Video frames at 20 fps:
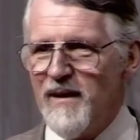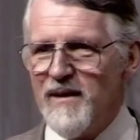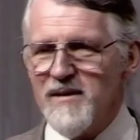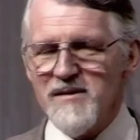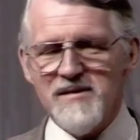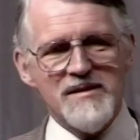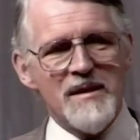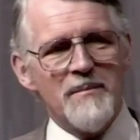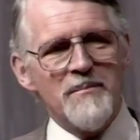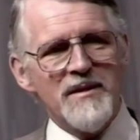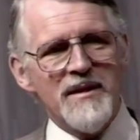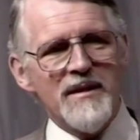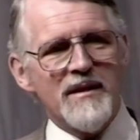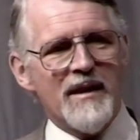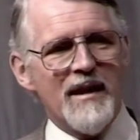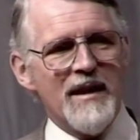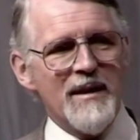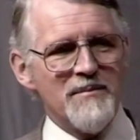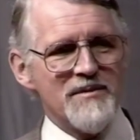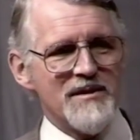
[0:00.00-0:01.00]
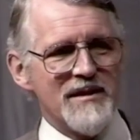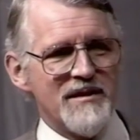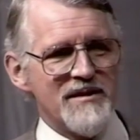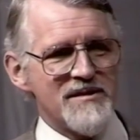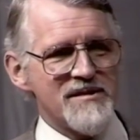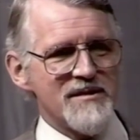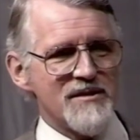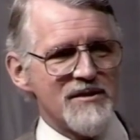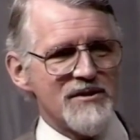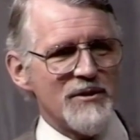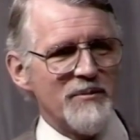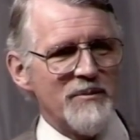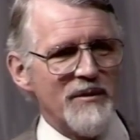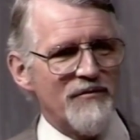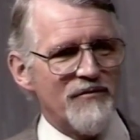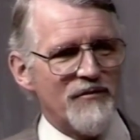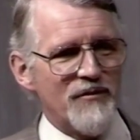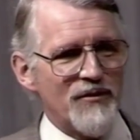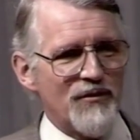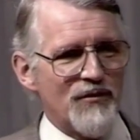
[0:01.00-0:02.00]
Somebody came to listen to me
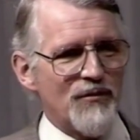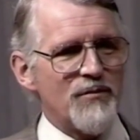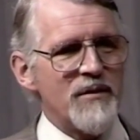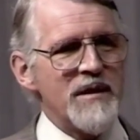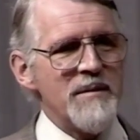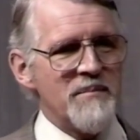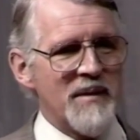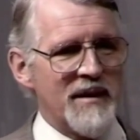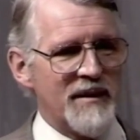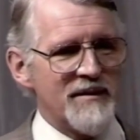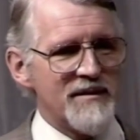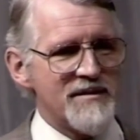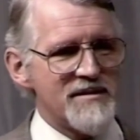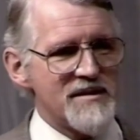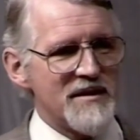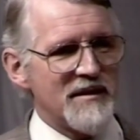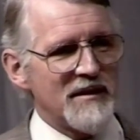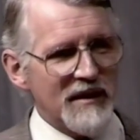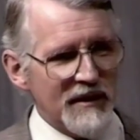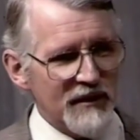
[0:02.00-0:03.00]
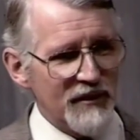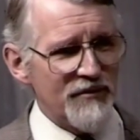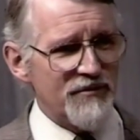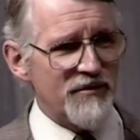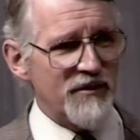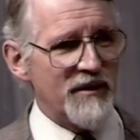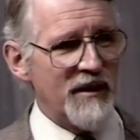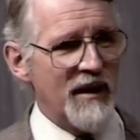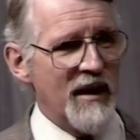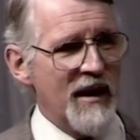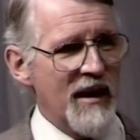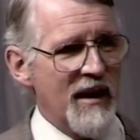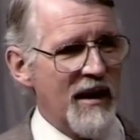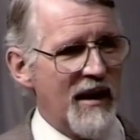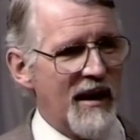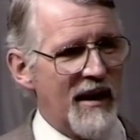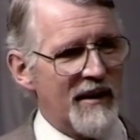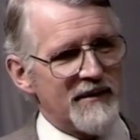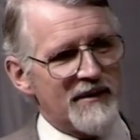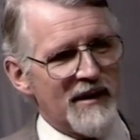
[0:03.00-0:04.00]
for 3 months in Guildford
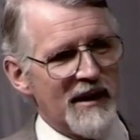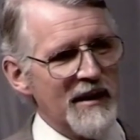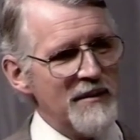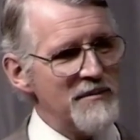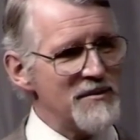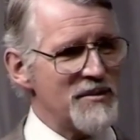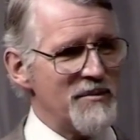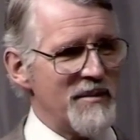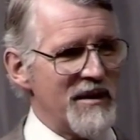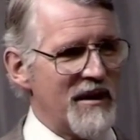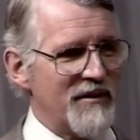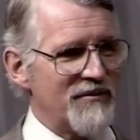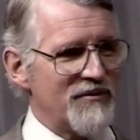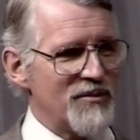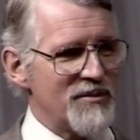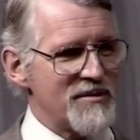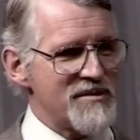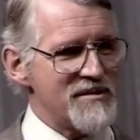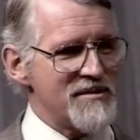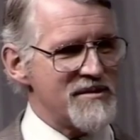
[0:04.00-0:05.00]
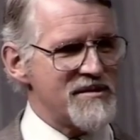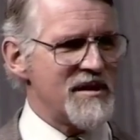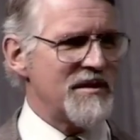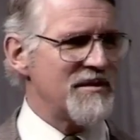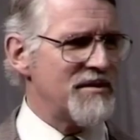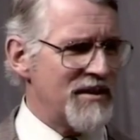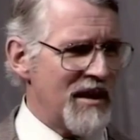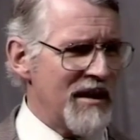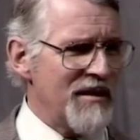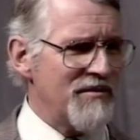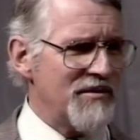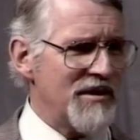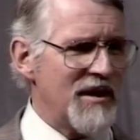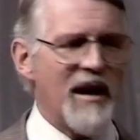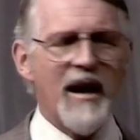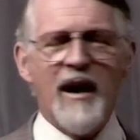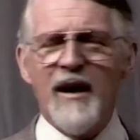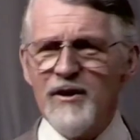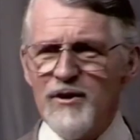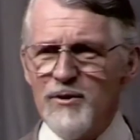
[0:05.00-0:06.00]
and came to me afterwards and said, David,
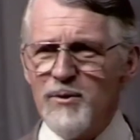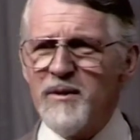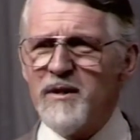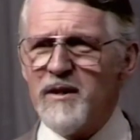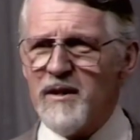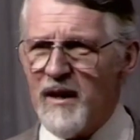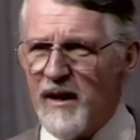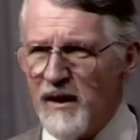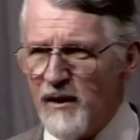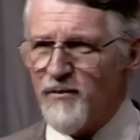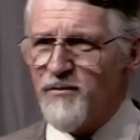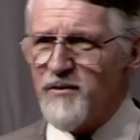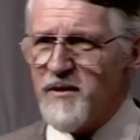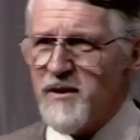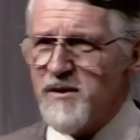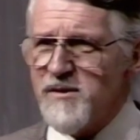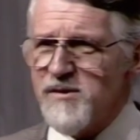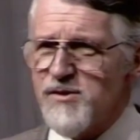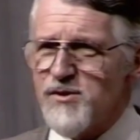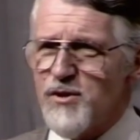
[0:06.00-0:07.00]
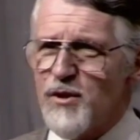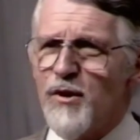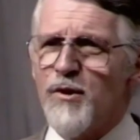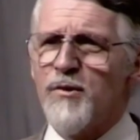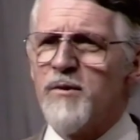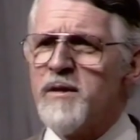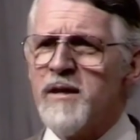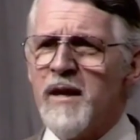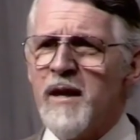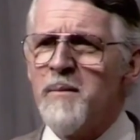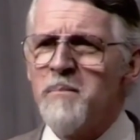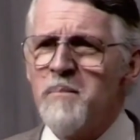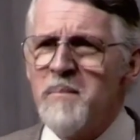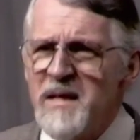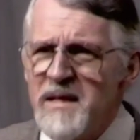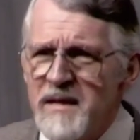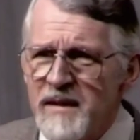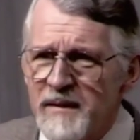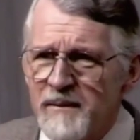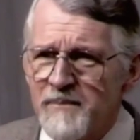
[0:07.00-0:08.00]
are you a Calvinist or an
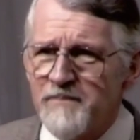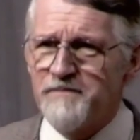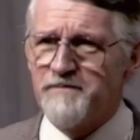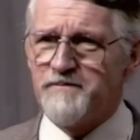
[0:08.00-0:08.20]
Arminian?